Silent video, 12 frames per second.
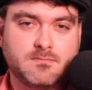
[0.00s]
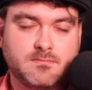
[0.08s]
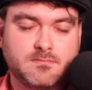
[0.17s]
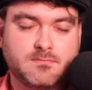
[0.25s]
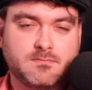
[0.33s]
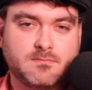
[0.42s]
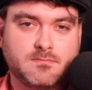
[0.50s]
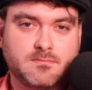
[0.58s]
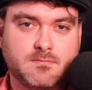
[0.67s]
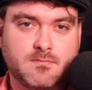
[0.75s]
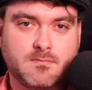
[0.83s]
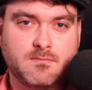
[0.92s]

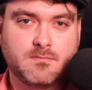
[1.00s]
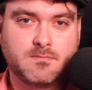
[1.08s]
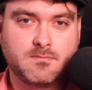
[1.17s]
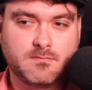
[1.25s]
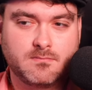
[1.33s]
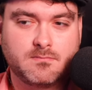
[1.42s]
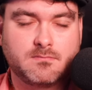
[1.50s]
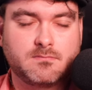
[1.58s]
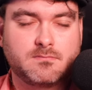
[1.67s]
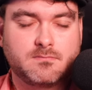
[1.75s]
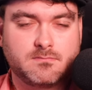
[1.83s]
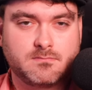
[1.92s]

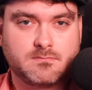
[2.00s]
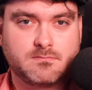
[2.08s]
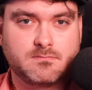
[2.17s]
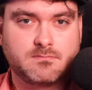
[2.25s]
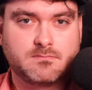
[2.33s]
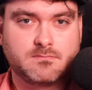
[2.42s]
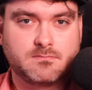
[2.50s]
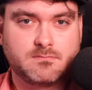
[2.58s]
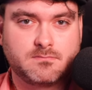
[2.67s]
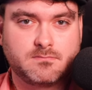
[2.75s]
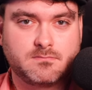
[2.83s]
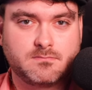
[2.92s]

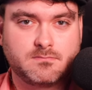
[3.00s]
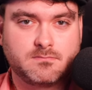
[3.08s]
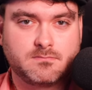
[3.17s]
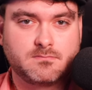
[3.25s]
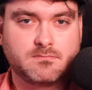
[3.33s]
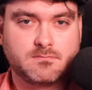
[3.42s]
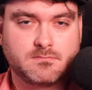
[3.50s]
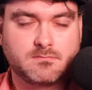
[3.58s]
This person isn't speaking.